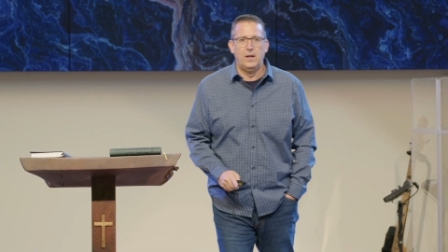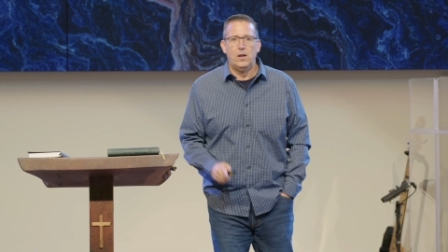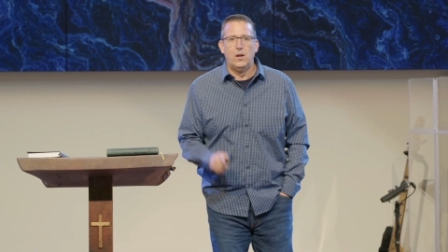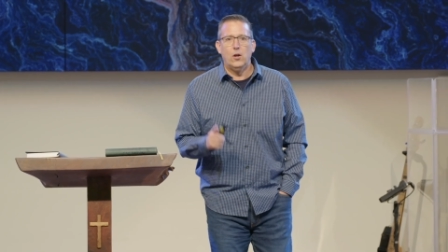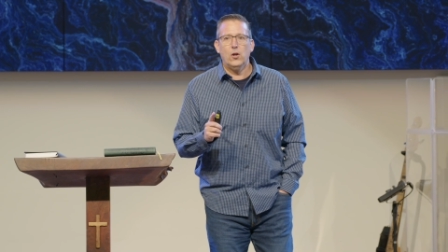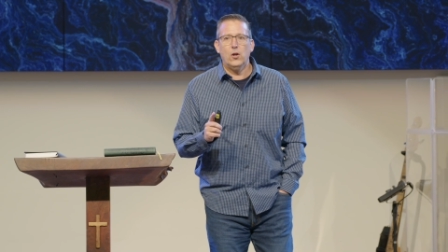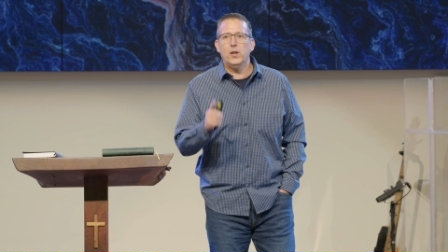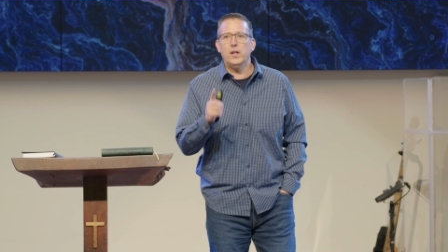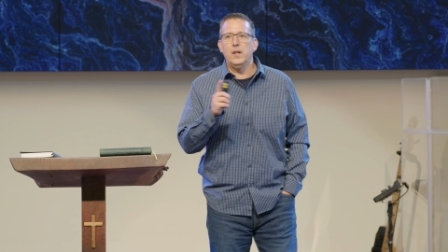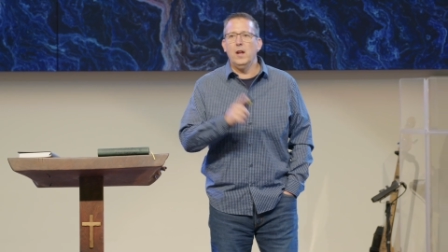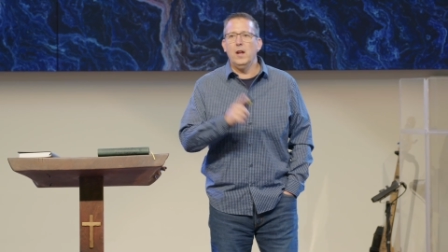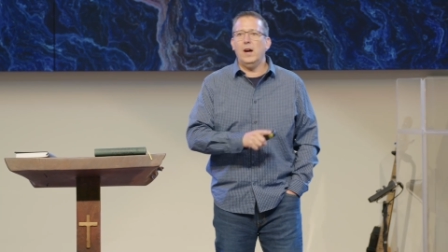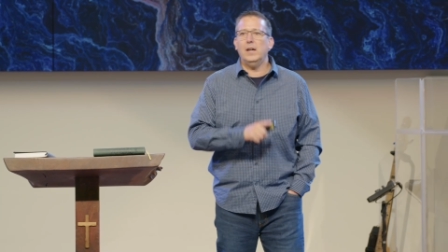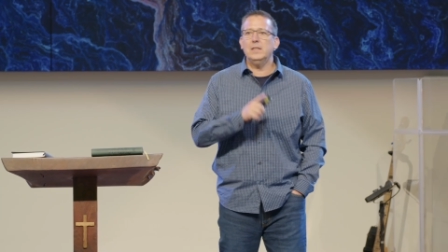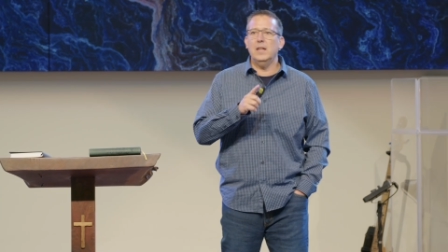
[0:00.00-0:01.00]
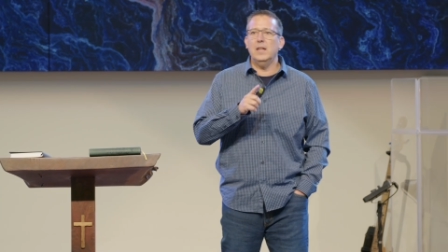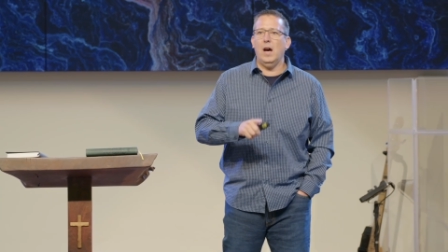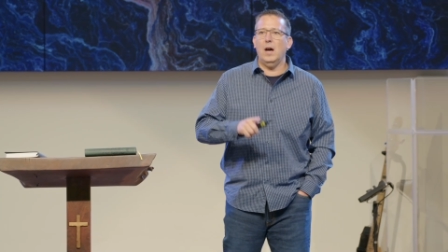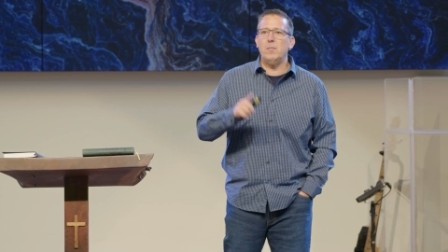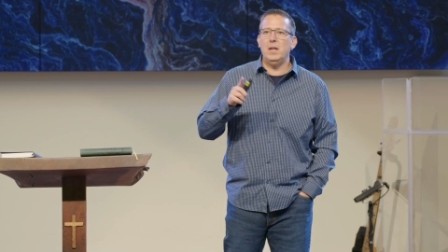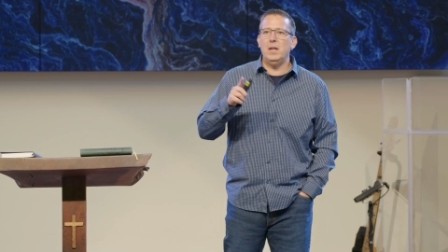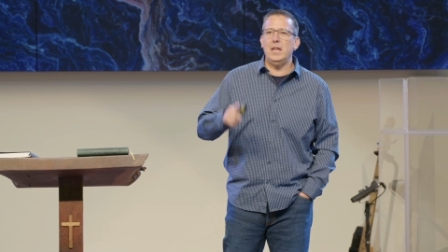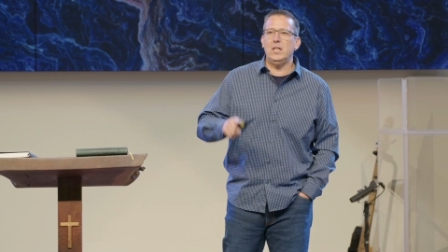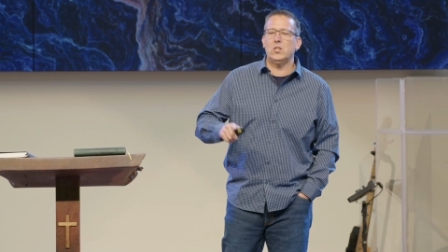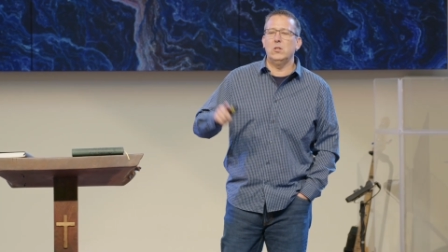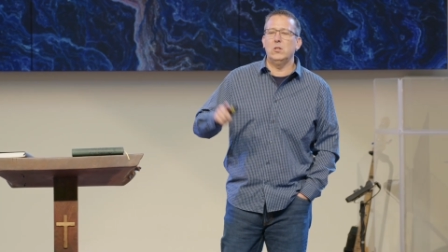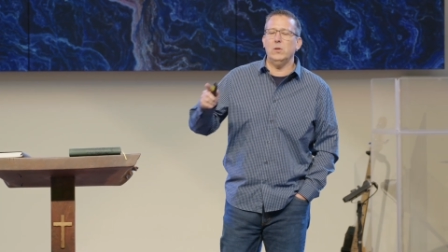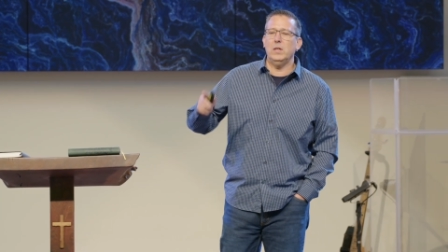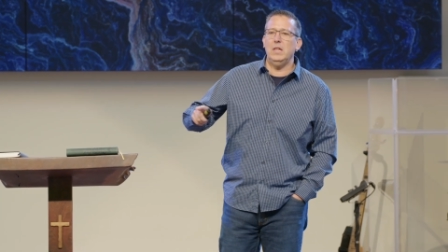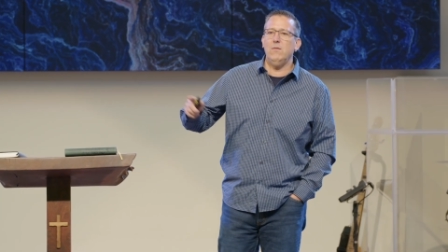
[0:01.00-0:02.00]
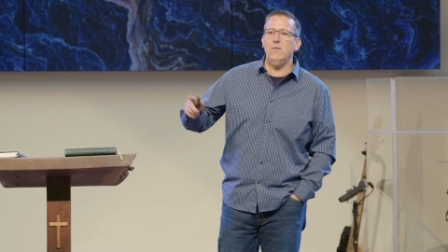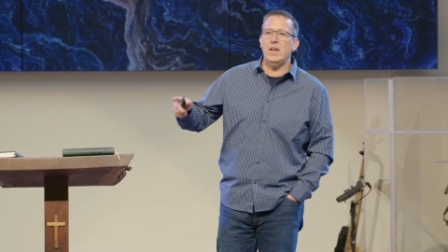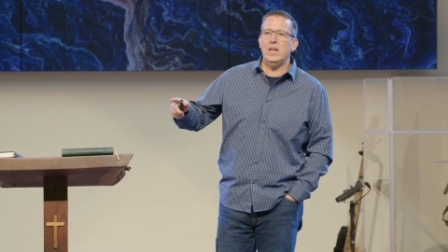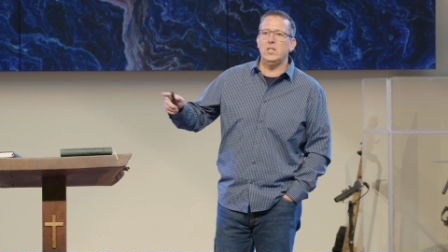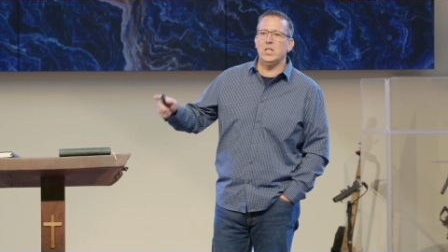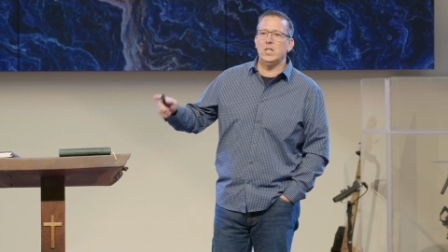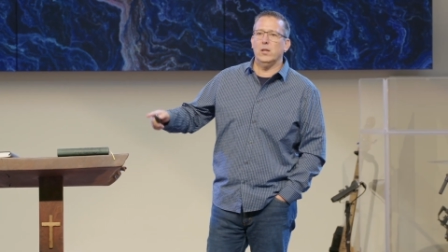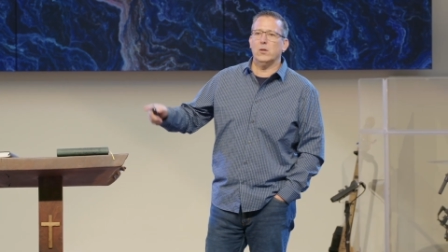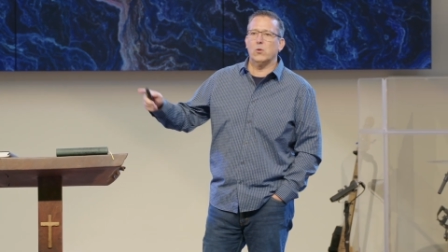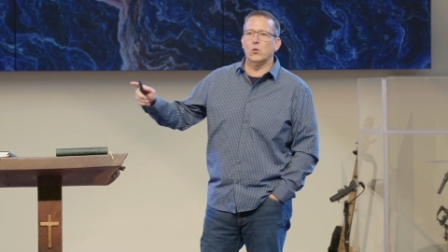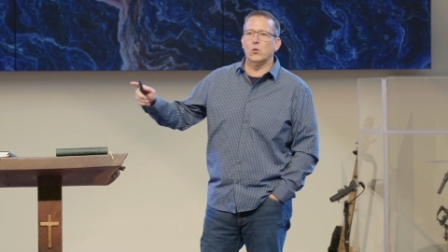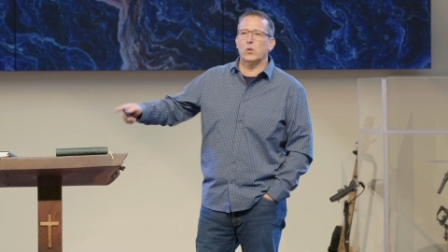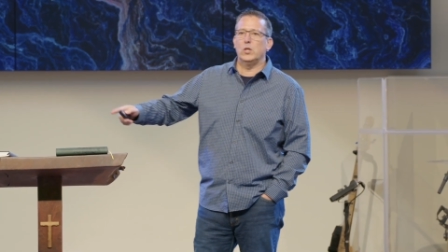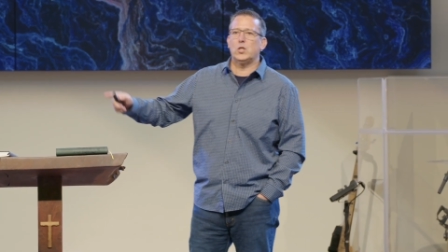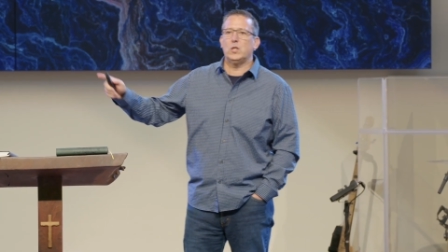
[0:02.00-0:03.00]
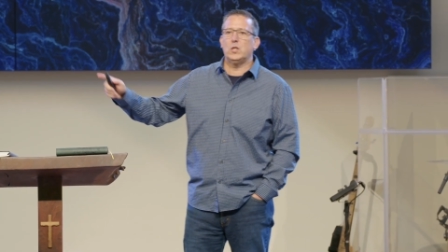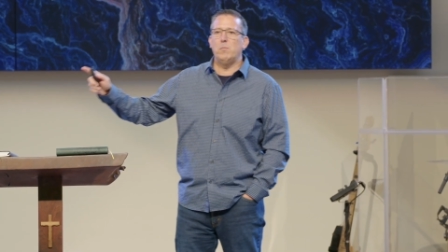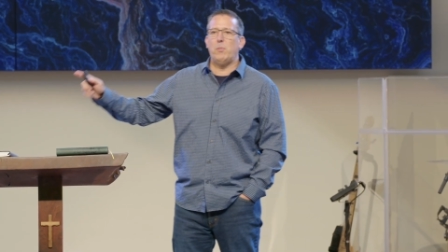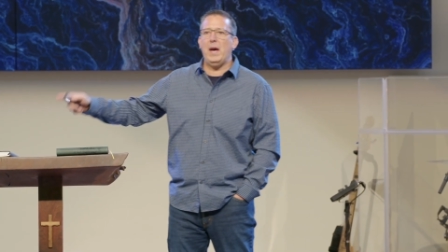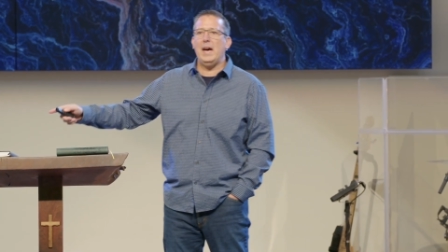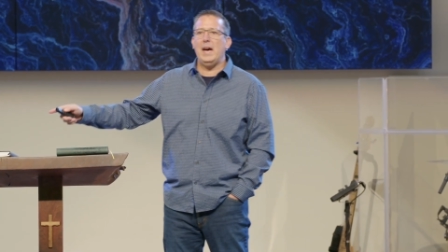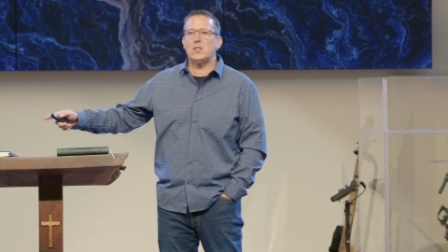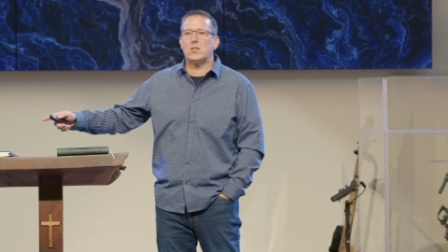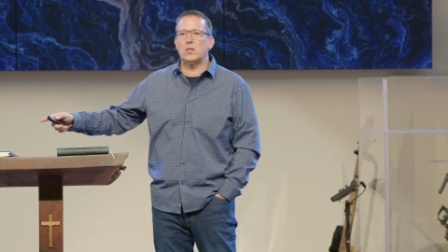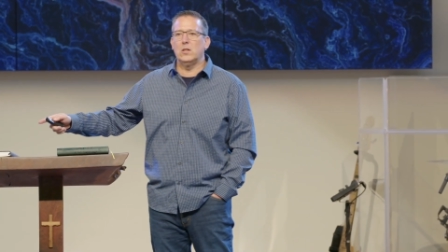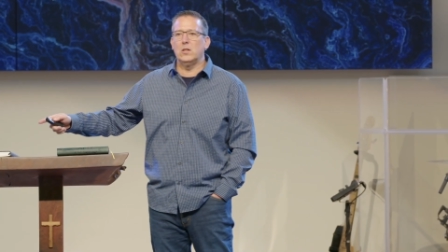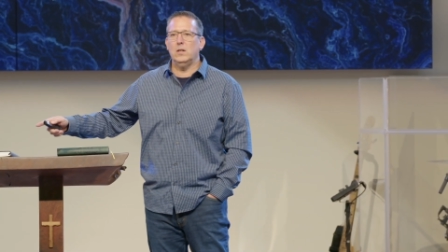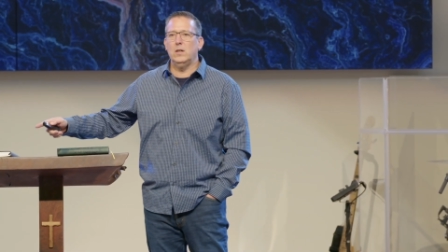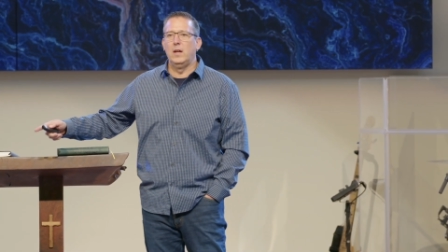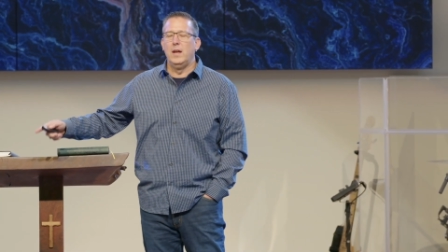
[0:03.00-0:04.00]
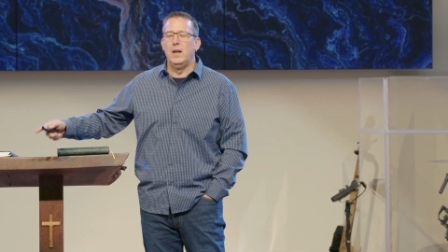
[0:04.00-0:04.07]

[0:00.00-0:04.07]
heard a non denominational evangelical Christian pastor